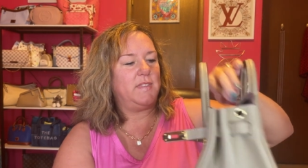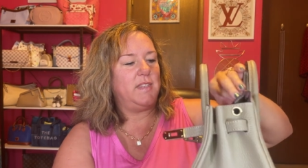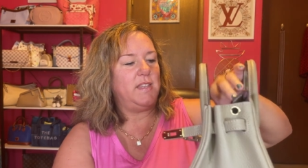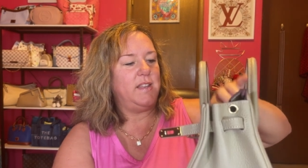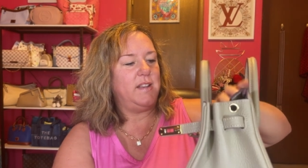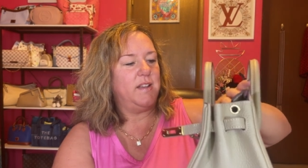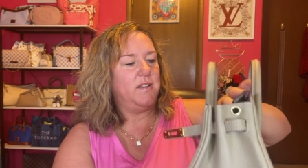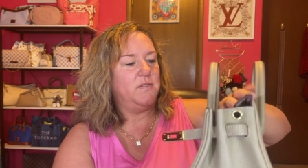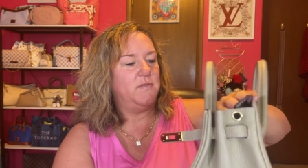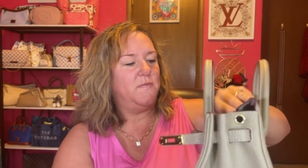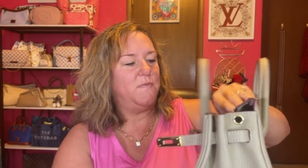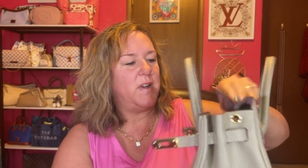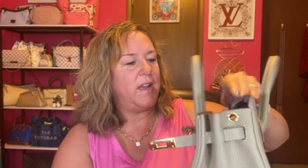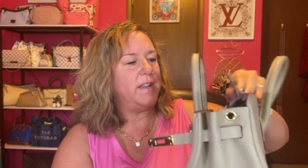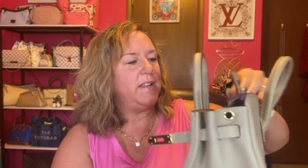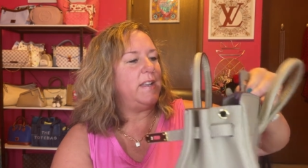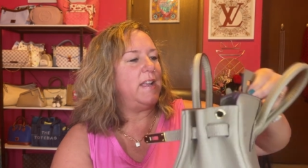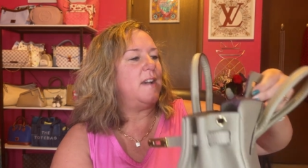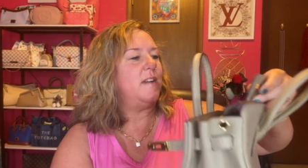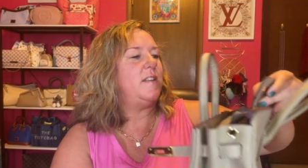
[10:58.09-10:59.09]
you know,
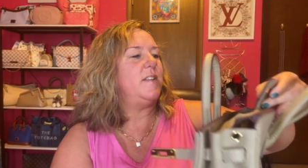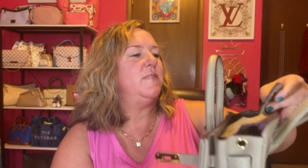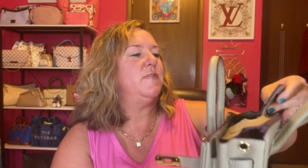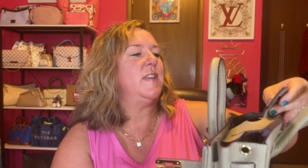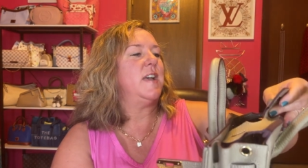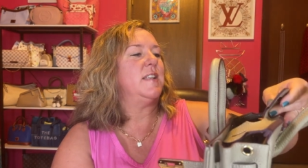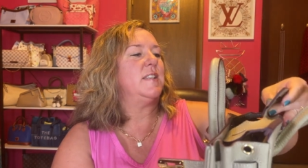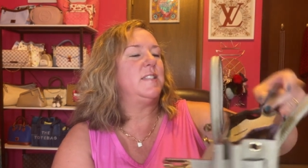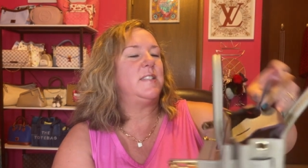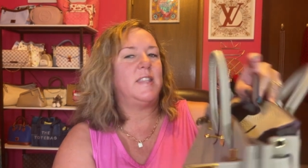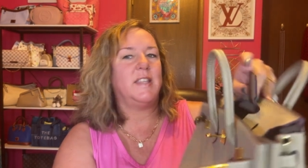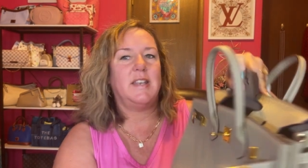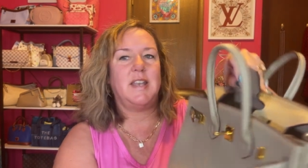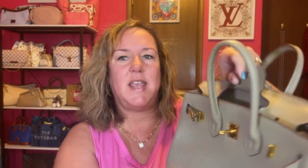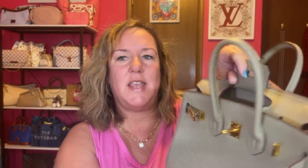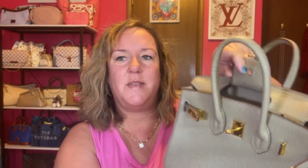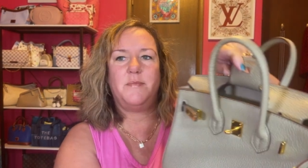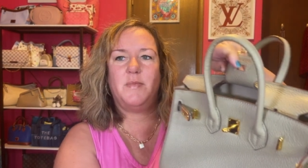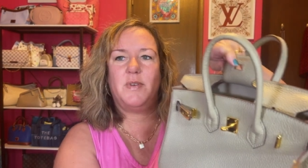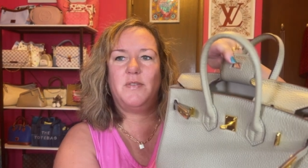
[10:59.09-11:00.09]
find out if that's the
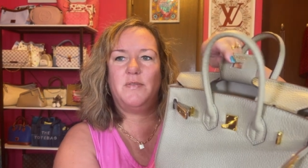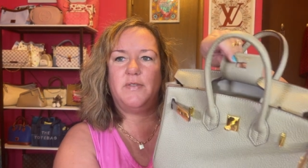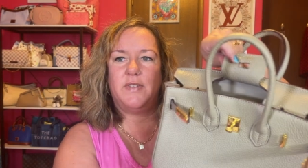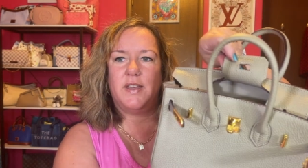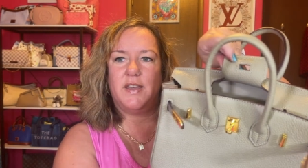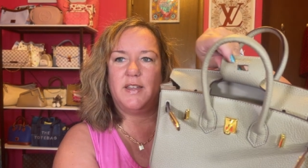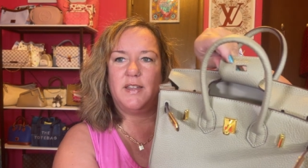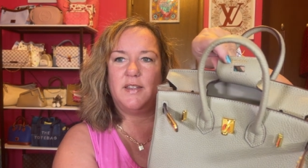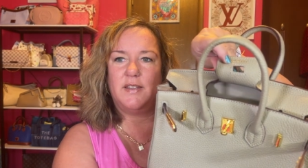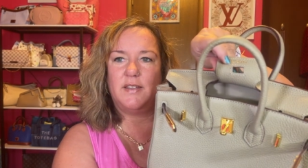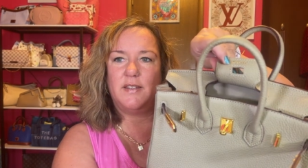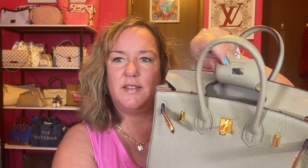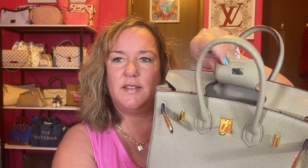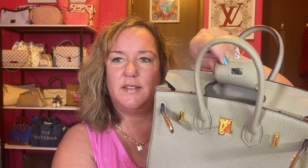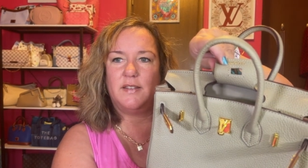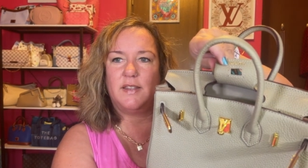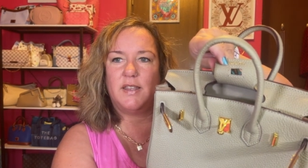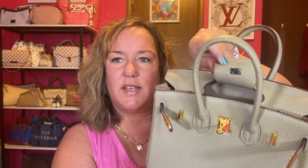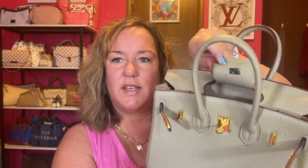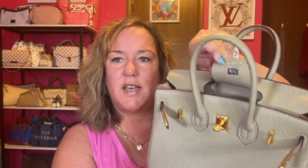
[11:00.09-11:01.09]
name of the
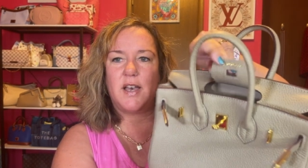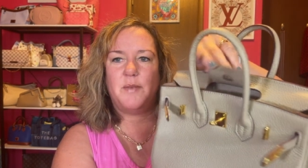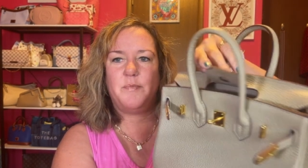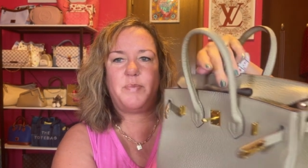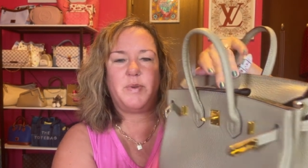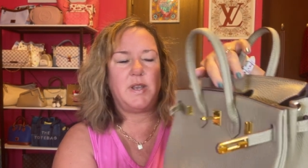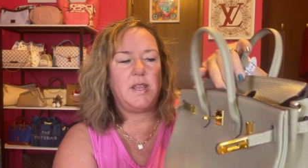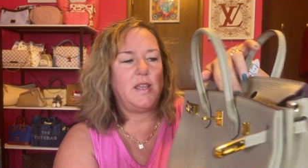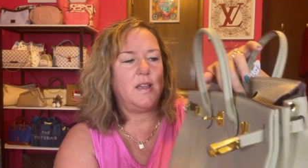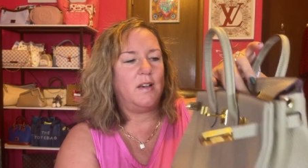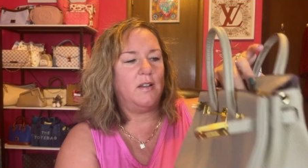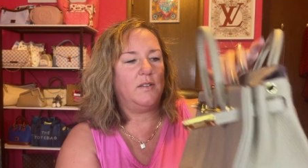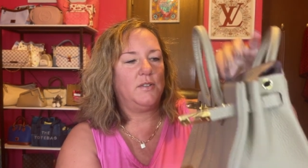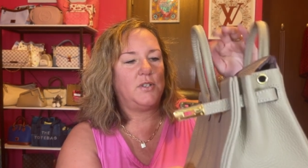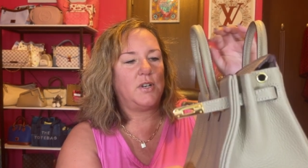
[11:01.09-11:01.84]
the company, I'll